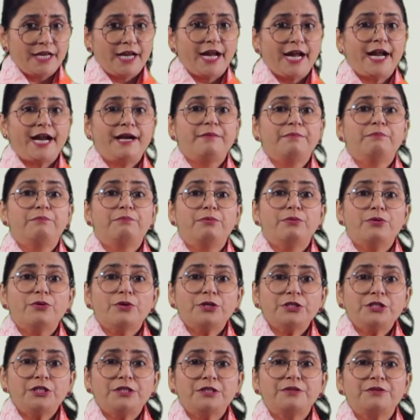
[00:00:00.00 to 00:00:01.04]
and
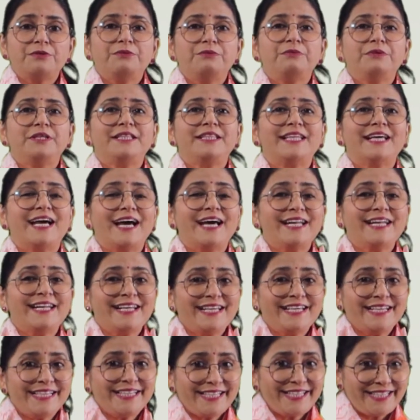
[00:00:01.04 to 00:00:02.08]
both with an
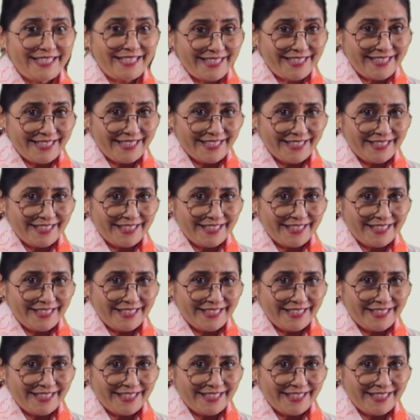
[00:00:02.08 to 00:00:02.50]
E.